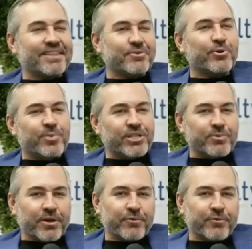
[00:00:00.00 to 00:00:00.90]
I think the real
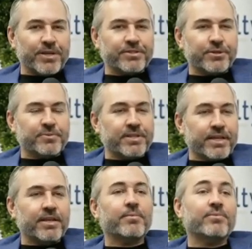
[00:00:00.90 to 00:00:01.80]
benchmark for me has always been
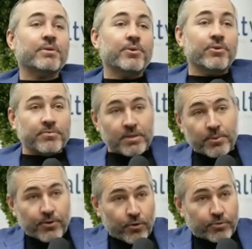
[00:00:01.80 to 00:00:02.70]
like some of you
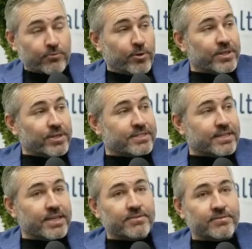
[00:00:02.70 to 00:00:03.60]
are old enough to remember
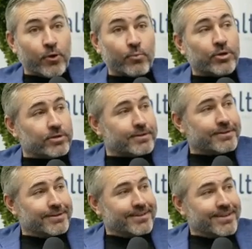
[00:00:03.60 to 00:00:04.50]
these things. The phone book,
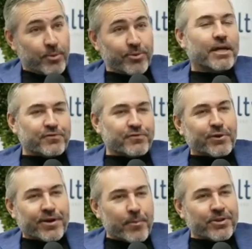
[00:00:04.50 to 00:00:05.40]
the
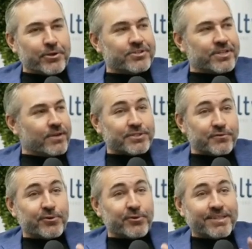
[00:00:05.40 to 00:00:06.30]
telephone company used to give
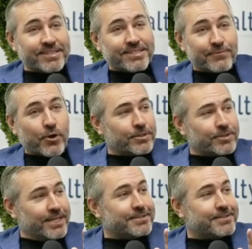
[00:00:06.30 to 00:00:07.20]
us a free list of all
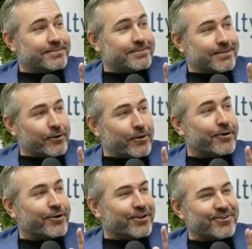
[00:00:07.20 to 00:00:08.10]
the leads in our
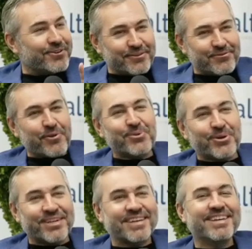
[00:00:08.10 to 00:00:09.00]
area, right? The phone
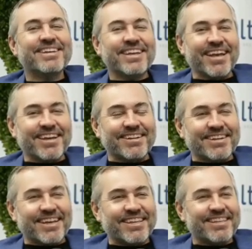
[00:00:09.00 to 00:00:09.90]
book.
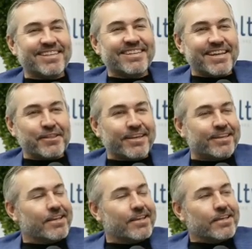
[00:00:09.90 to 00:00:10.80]
And I think at the end of the day,
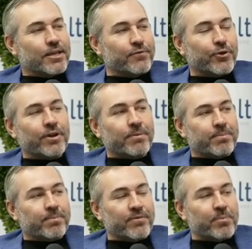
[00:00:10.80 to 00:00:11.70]
like if
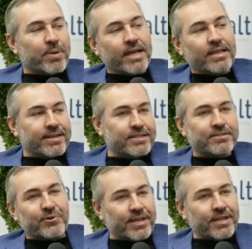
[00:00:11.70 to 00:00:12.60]
you're buying
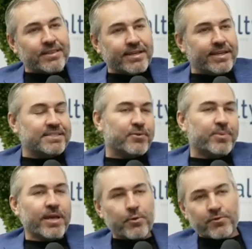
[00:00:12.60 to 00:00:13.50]
leads, if you're getting leads, if
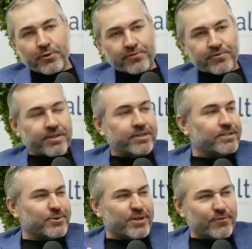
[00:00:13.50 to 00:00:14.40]
you're paying a referral fee on
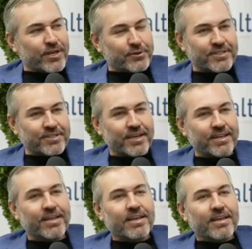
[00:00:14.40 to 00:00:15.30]
leads, whatever that looks
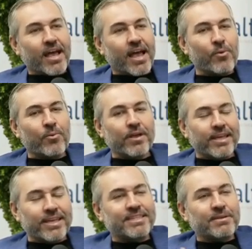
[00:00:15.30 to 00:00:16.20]
like, how
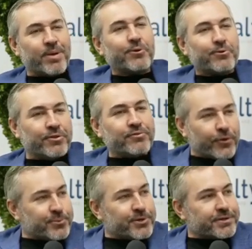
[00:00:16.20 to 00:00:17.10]
is it better than the
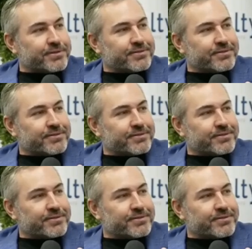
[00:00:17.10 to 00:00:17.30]
phone book?